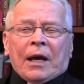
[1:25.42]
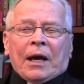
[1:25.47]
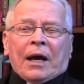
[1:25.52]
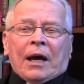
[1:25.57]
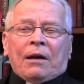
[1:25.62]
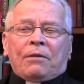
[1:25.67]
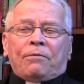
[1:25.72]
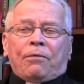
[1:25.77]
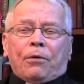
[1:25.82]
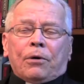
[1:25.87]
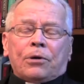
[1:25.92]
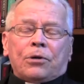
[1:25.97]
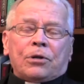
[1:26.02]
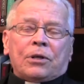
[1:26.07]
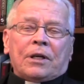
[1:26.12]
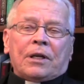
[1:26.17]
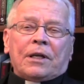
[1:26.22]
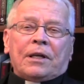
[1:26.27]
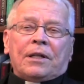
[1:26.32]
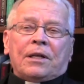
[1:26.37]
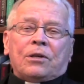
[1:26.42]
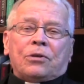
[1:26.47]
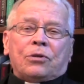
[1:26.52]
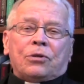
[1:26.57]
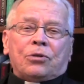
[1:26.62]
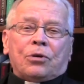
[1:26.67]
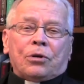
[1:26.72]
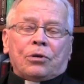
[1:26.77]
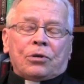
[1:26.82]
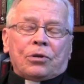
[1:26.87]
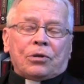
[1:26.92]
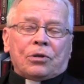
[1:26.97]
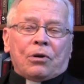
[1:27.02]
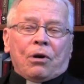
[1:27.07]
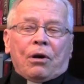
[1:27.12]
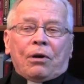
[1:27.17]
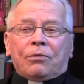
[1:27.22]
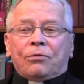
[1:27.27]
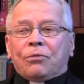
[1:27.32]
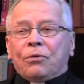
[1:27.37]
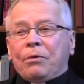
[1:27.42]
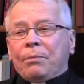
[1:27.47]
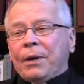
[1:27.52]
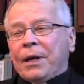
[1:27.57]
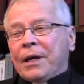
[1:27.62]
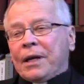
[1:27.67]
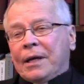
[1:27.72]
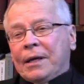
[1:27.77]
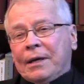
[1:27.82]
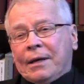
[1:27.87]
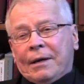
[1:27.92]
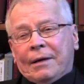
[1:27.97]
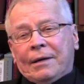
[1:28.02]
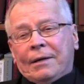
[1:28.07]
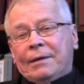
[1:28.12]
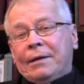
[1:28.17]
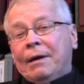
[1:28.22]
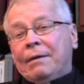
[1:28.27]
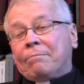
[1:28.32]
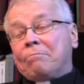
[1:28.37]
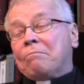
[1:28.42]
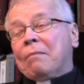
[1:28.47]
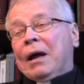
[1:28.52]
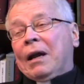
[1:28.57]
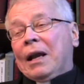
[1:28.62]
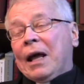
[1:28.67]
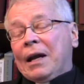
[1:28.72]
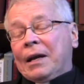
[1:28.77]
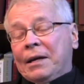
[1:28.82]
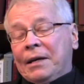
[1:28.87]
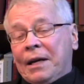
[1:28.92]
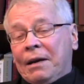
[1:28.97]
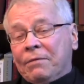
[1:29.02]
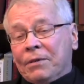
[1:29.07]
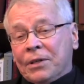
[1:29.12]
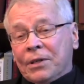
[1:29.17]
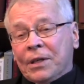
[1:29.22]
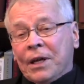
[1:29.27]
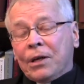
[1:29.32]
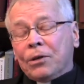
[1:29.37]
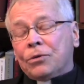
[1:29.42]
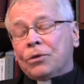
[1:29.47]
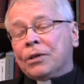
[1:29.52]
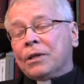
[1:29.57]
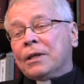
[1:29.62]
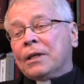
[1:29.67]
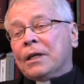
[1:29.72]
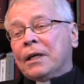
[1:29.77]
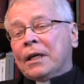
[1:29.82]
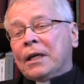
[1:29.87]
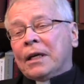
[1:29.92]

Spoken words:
Unfortunately, this church has gone through a lot of devastation.